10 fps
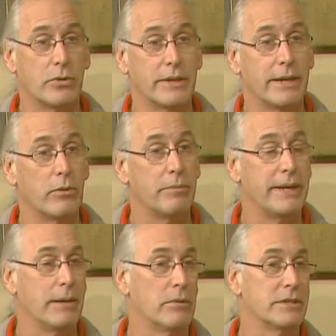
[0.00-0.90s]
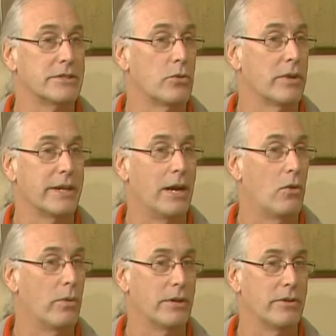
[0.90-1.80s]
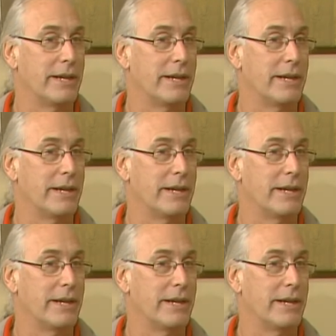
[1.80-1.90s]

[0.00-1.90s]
and they would be able to sort it out whether